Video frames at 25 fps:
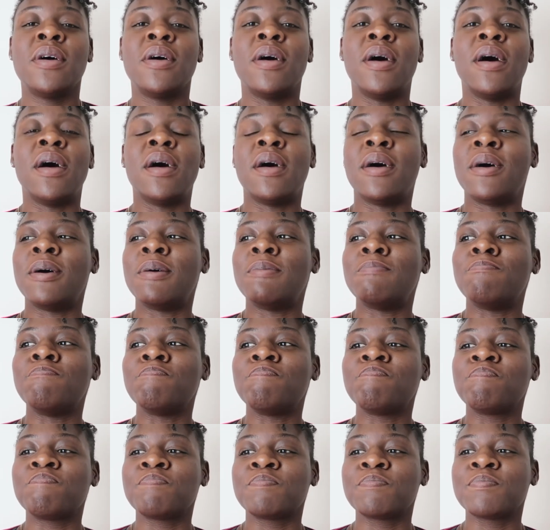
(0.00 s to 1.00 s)

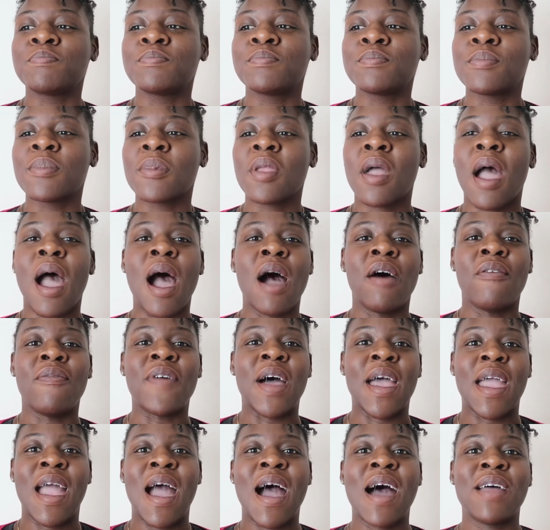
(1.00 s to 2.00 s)
Have
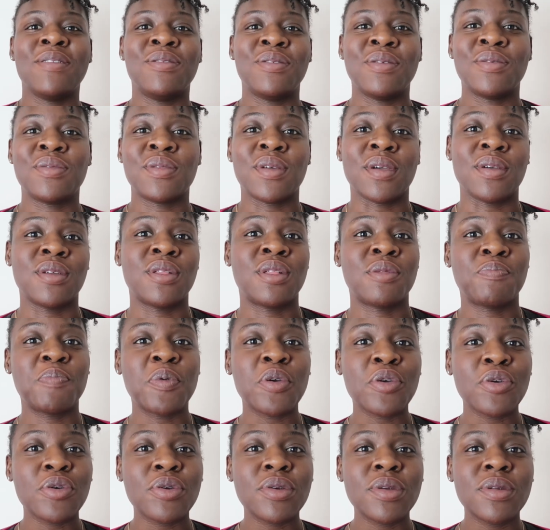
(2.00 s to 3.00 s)
I had this
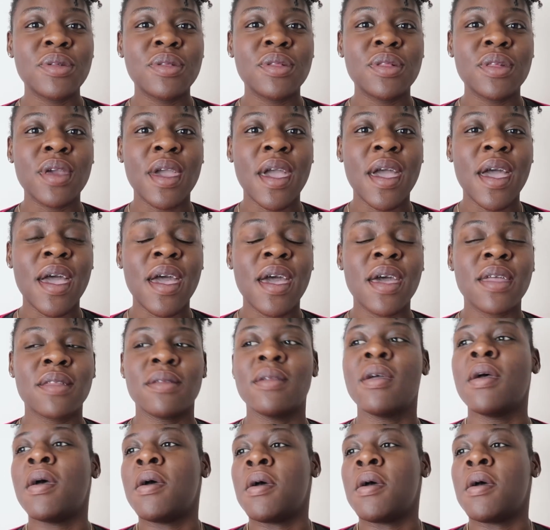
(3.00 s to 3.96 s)
experience yet?